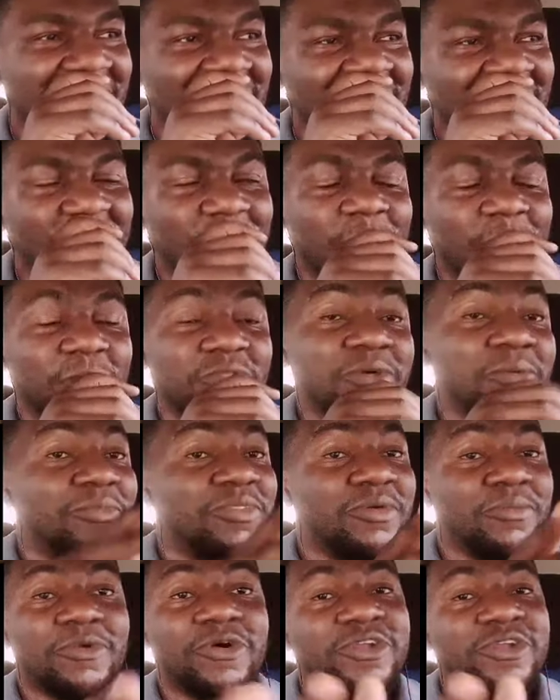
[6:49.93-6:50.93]
Cool.
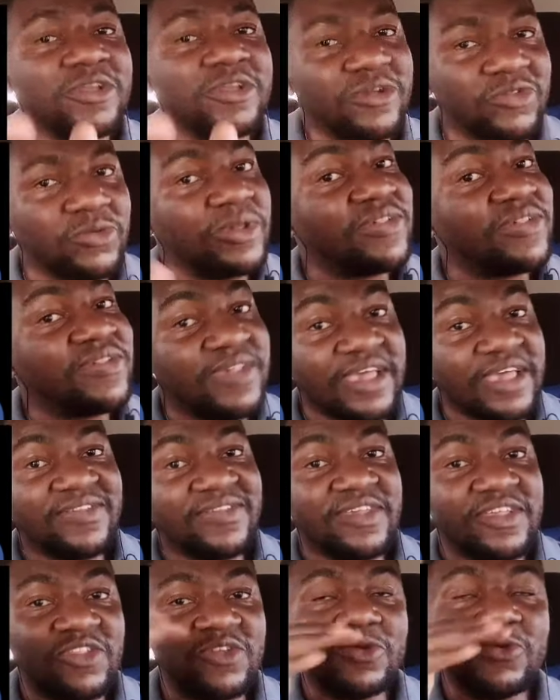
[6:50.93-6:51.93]
The models were
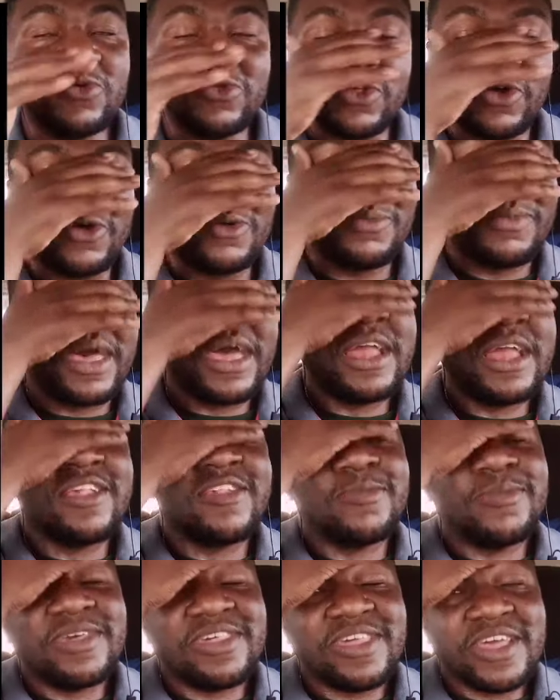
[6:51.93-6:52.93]
sexy too, though, man.
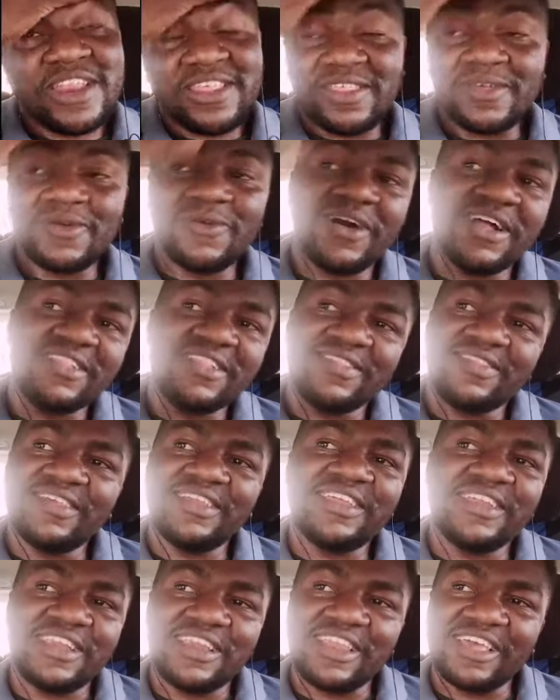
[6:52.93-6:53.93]
Especially the one
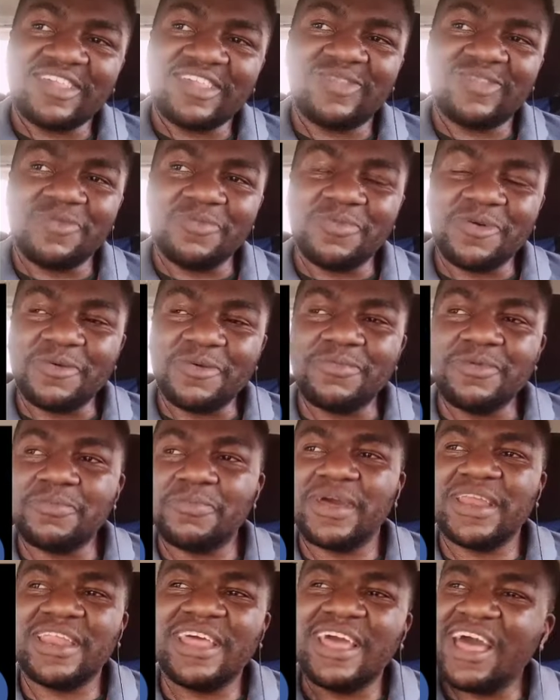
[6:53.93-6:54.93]
sitting next to Bobby
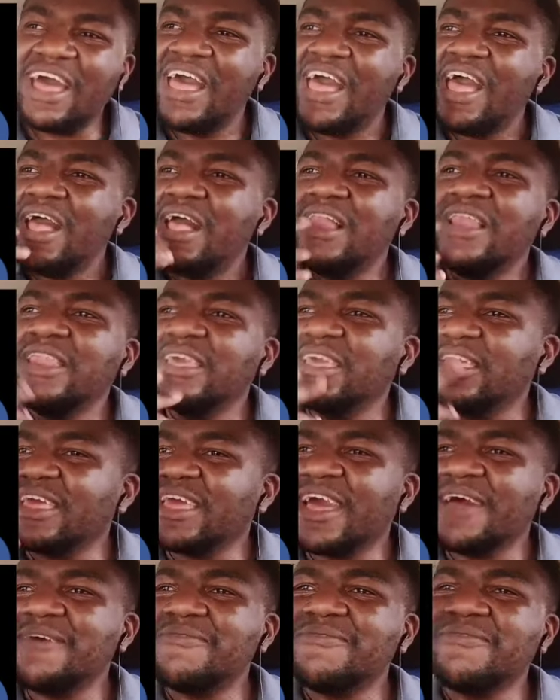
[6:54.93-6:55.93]
Pada, licking
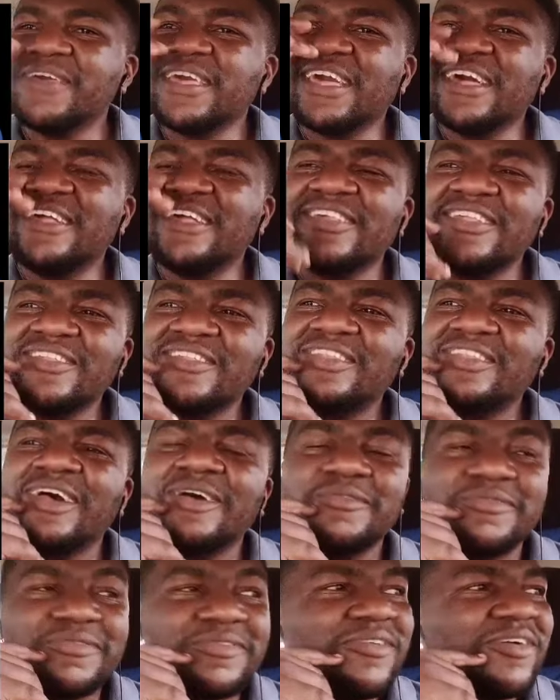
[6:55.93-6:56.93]
her fingers and stuff.